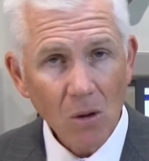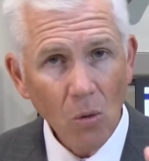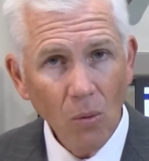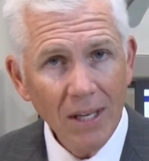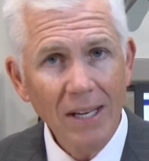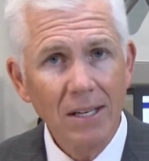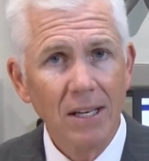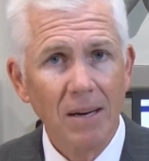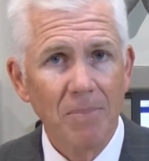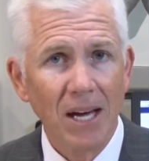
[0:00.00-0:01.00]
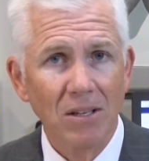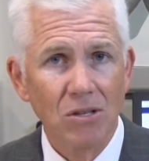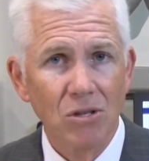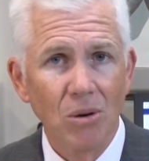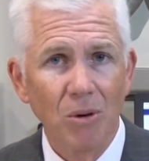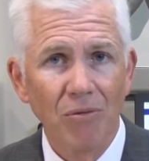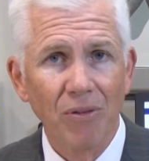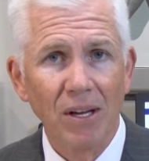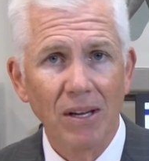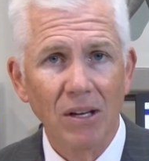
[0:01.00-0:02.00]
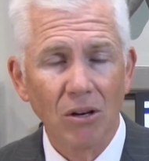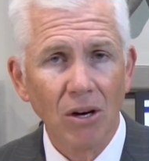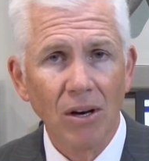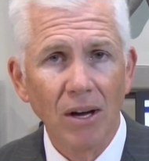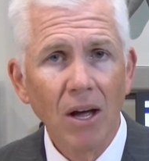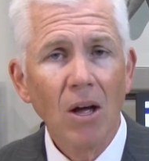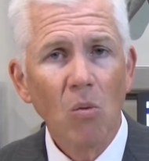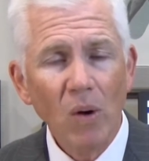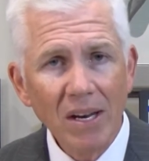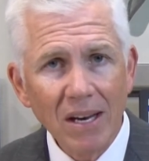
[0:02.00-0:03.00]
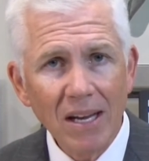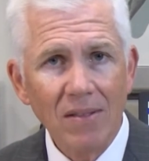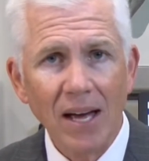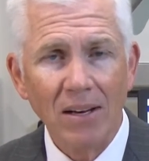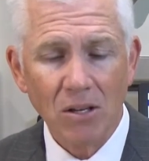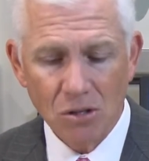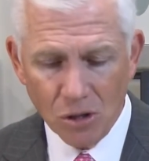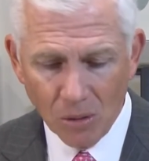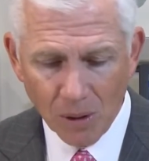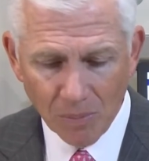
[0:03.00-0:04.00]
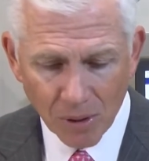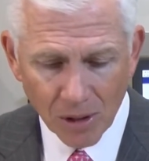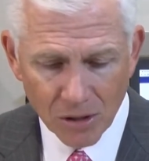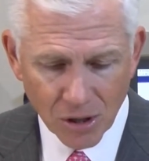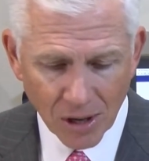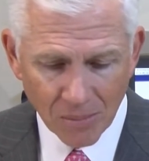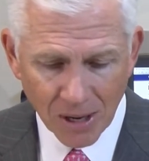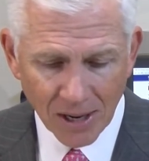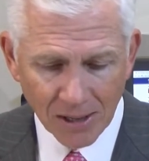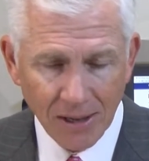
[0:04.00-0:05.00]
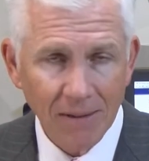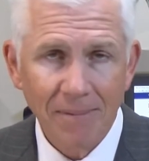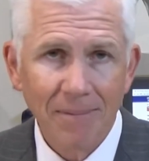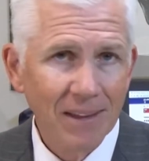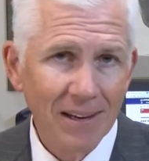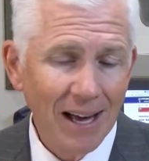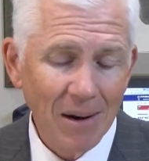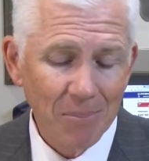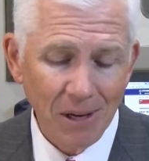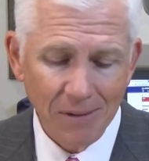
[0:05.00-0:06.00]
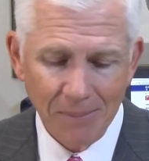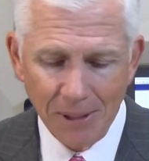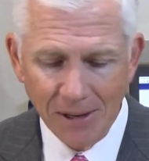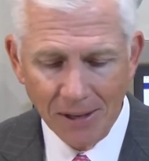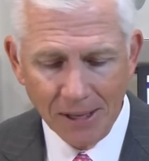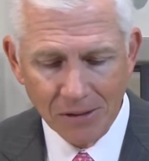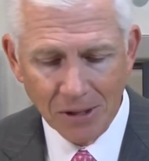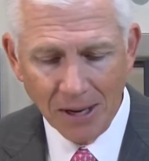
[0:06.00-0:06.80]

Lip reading: We need to keep that consumer feeling good. We need that consumer bullish on America. Not a plug for Merrill Lynch.